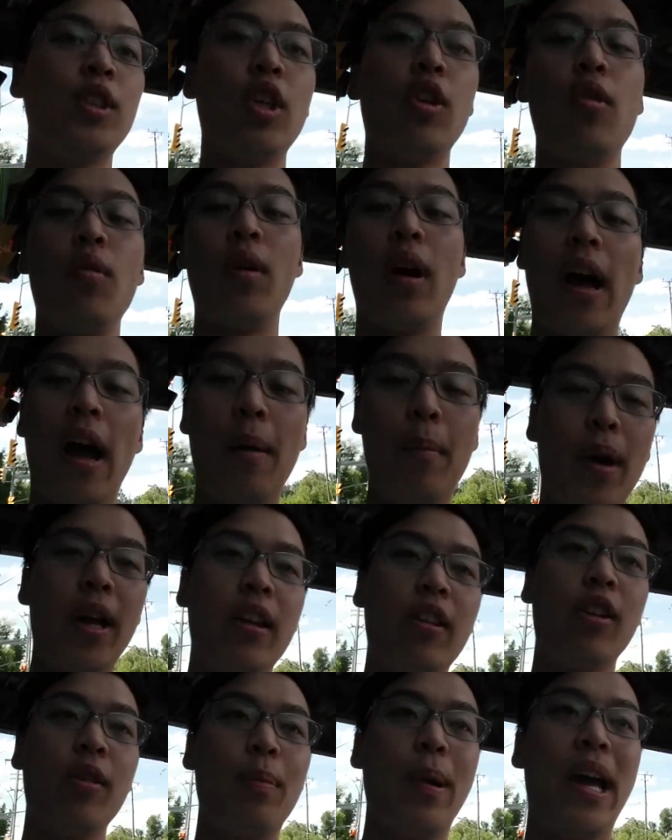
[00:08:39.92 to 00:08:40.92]
So I
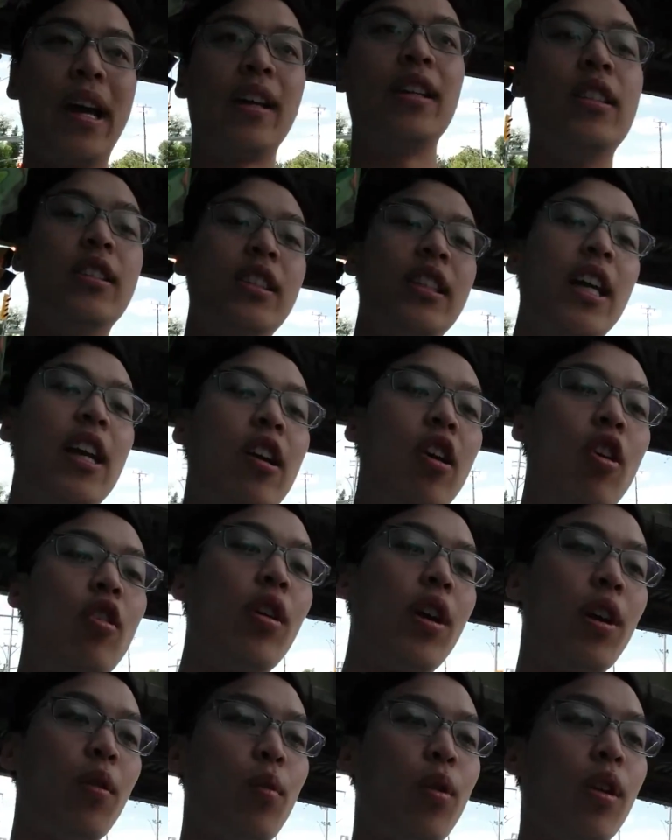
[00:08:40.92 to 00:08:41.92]
might look back and say,
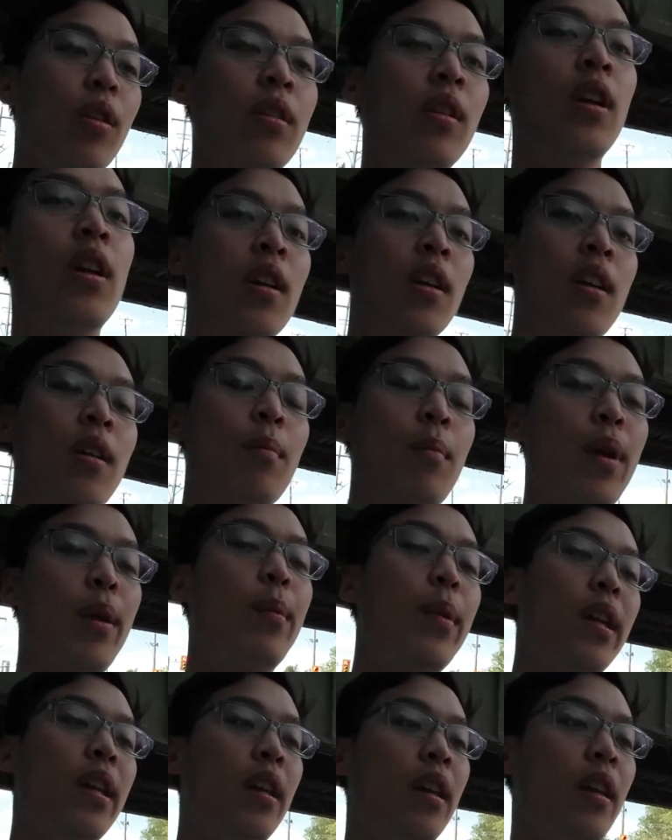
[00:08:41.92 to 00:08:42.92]
okay, well,
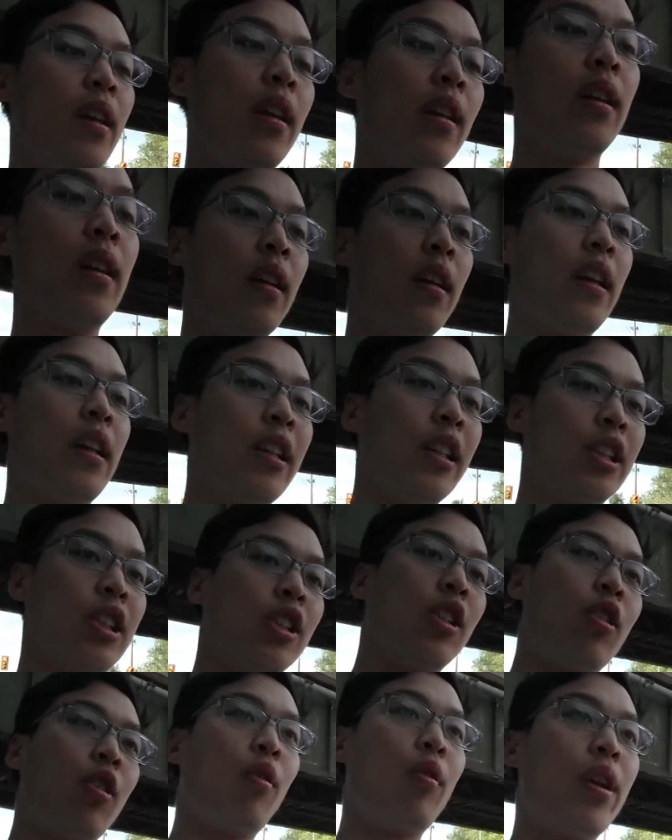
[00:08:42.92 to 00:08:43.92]
maybe in
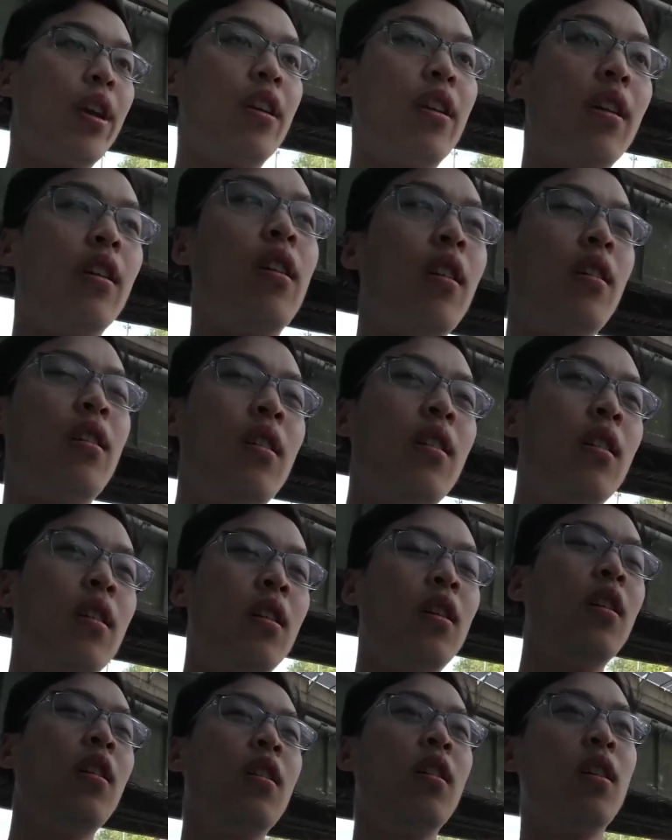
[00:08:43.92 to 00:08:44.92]
this career
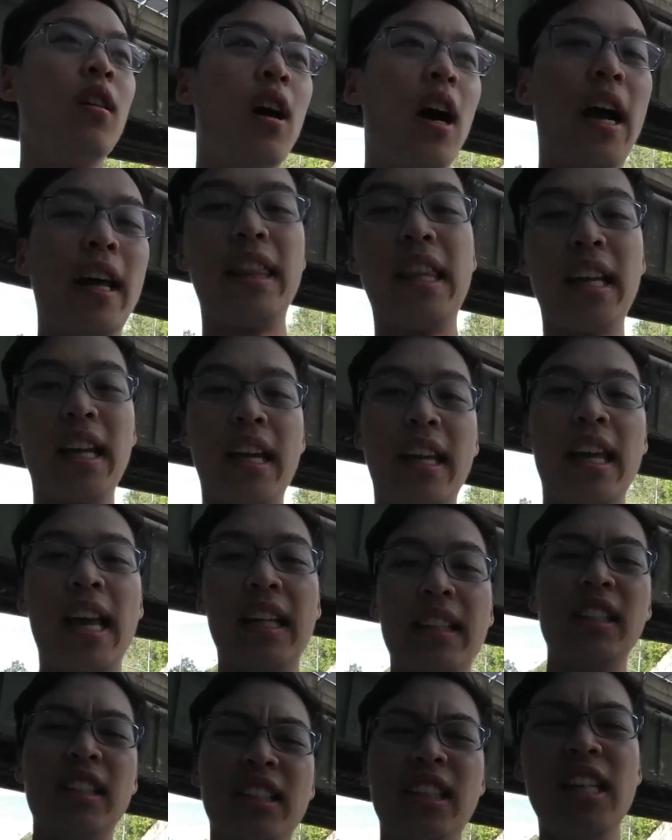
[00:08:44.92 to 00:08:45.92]
I think I
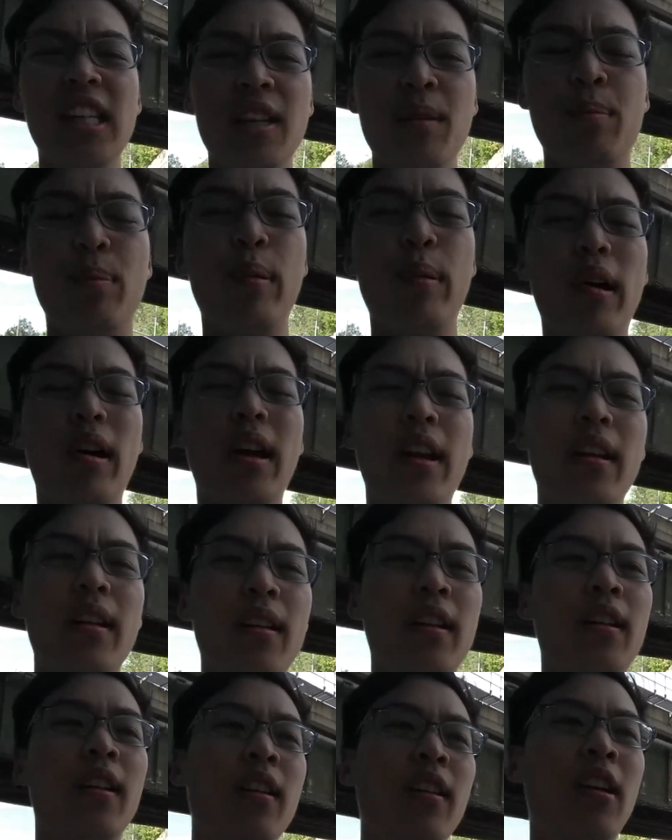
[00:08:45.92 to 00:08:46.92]
can't succeed, but
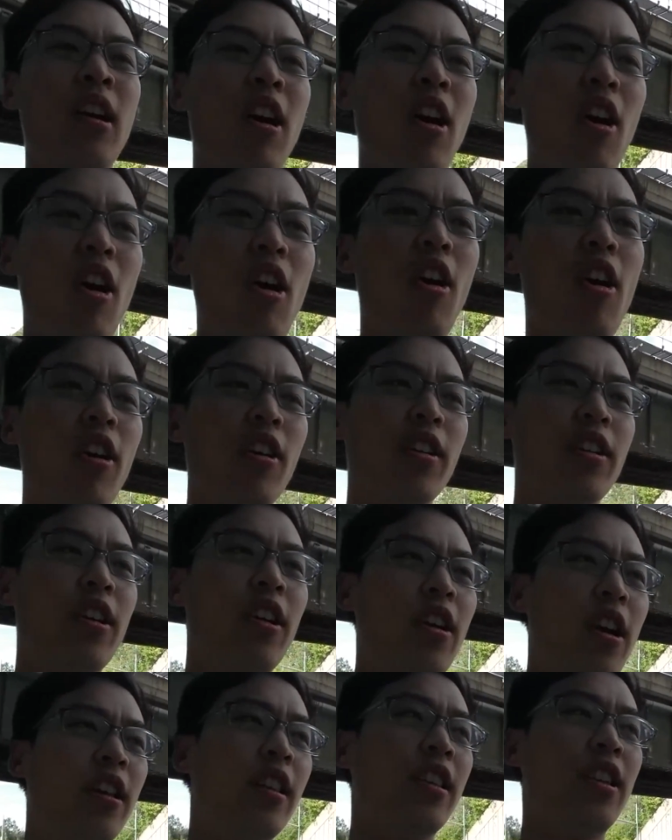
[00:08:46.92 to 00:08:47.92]
are
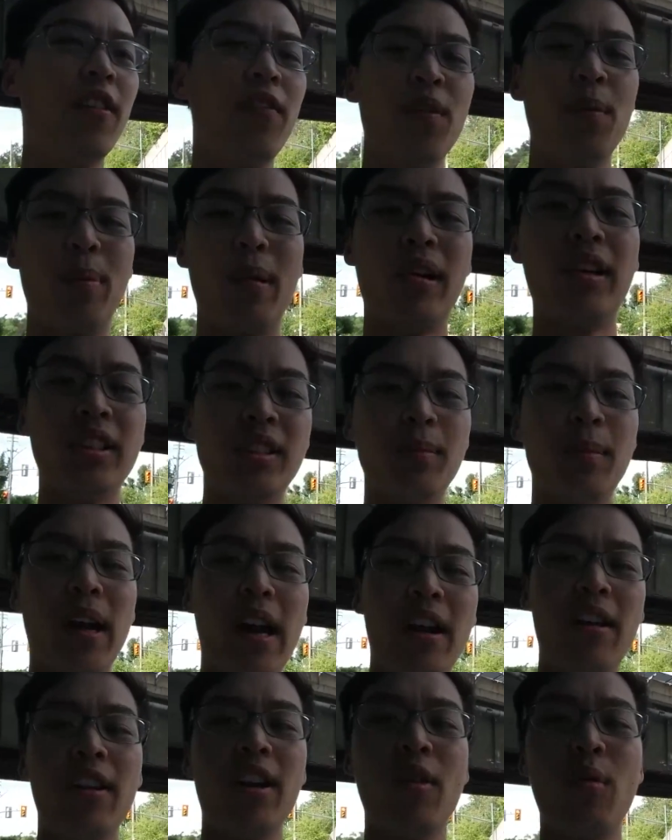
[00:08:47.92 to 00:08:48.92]
there different parts of
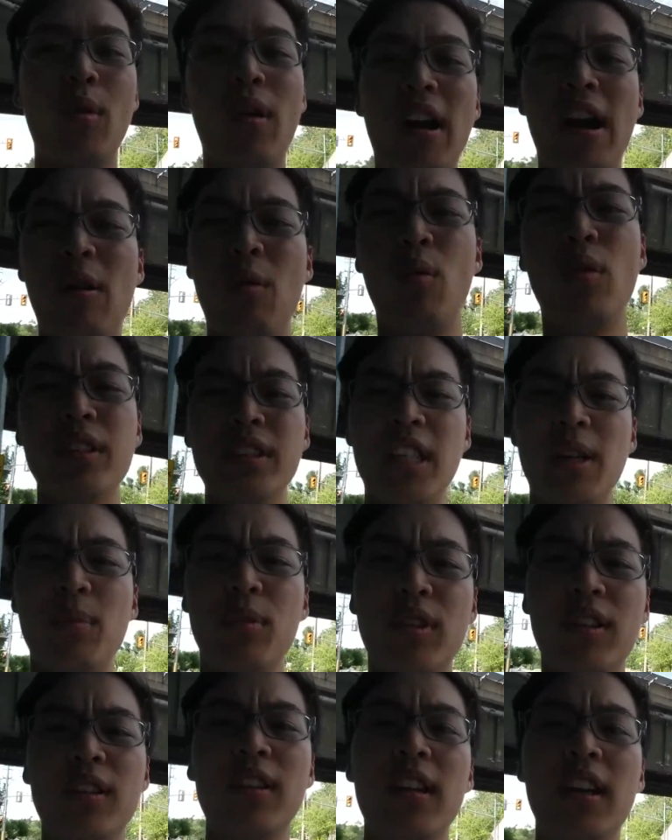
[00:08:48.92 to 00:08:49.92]
my area where I was
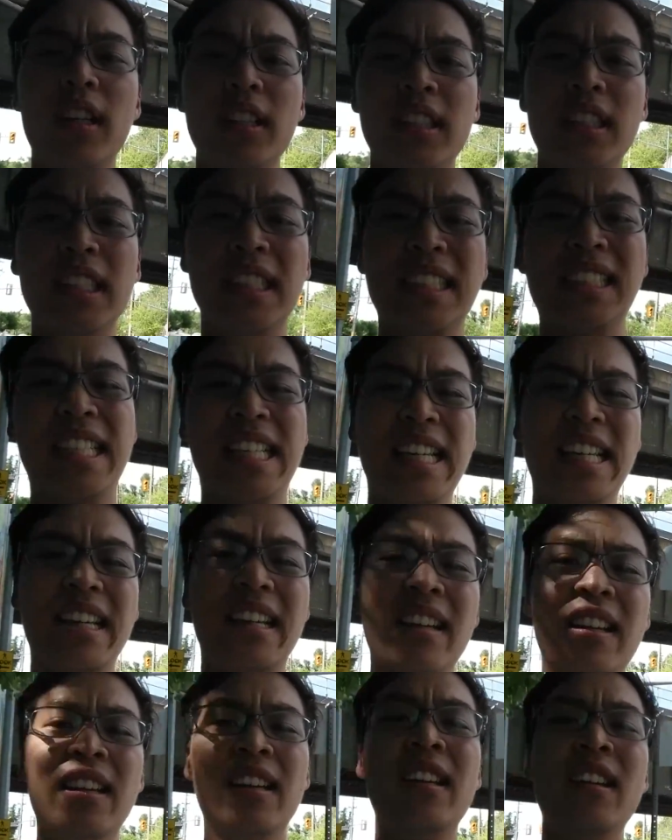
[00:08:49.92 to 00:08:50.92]
able to
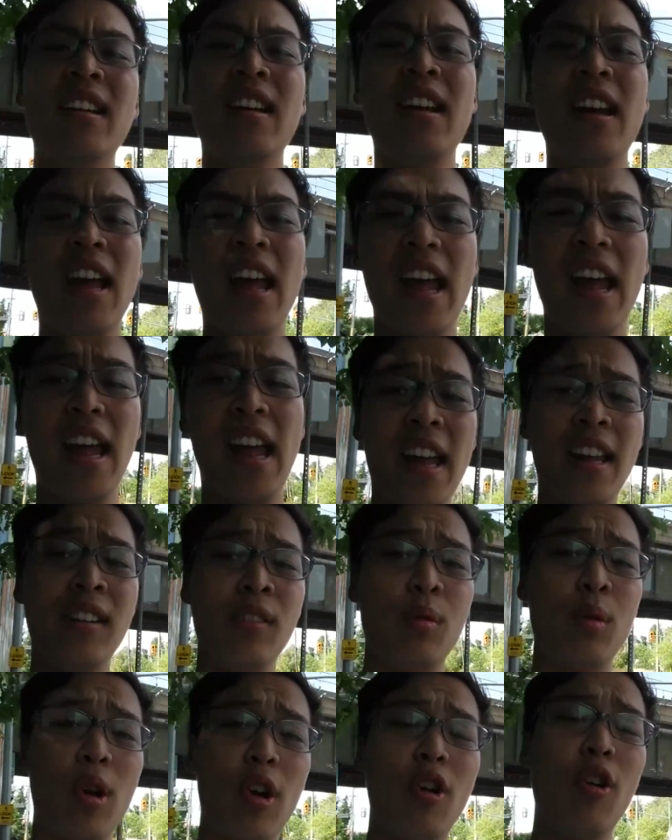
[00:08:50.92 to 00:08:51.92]
succeed
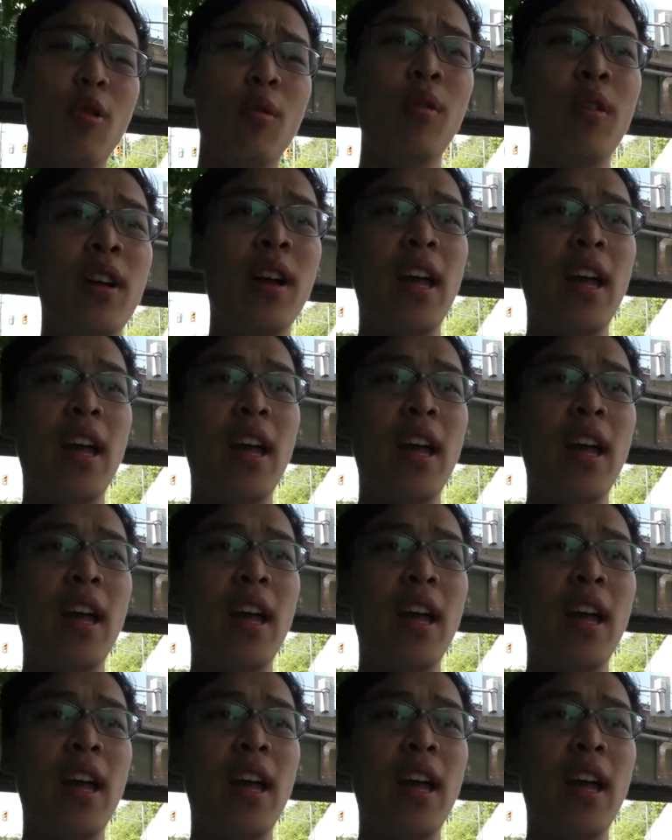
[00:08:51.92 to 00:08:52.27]
and grow?